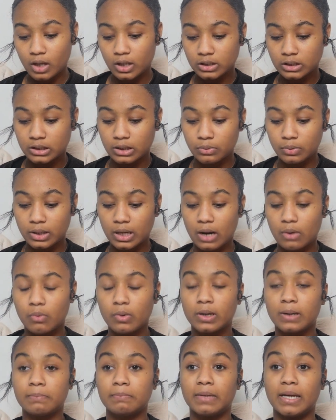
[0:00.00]
someone I
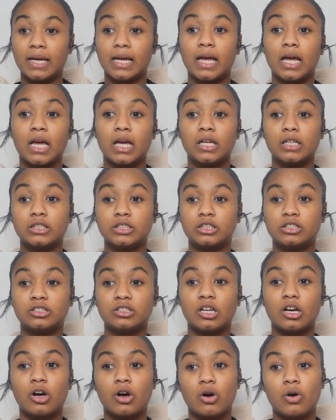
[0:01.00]
want to meet.
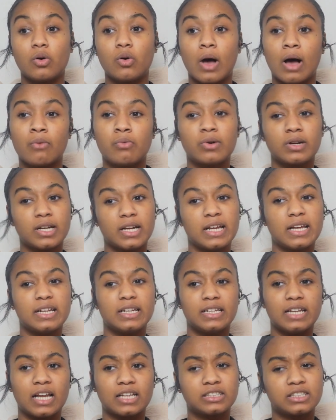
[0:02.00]
So I
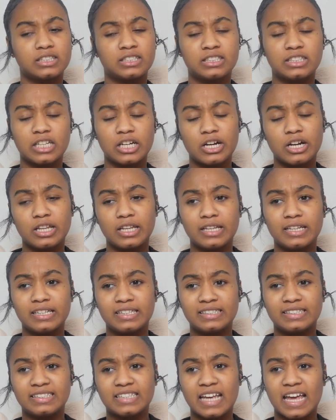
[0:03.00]
wouldn't necessarily
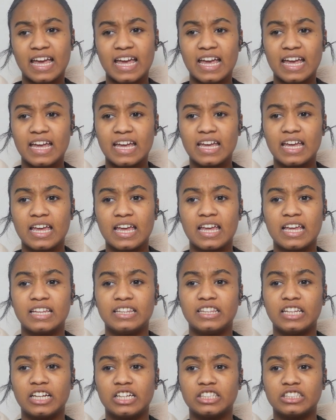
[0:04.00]
say
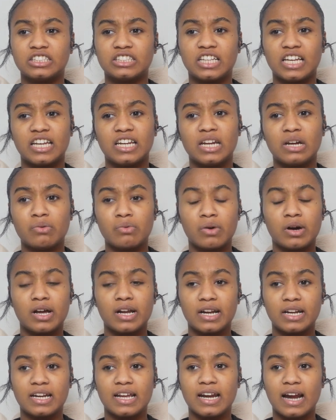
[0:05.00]
there's
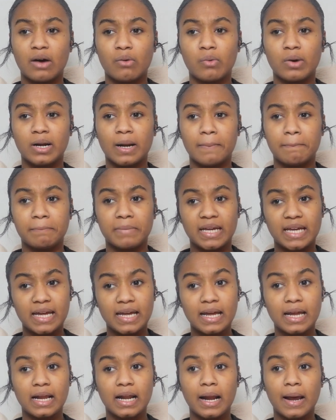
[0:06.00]
anyone that I want to
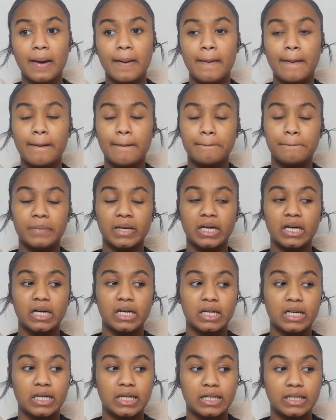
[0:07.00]
meet,
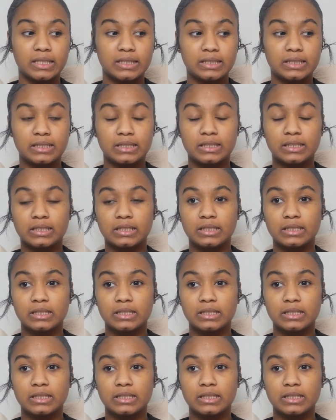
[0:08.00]
because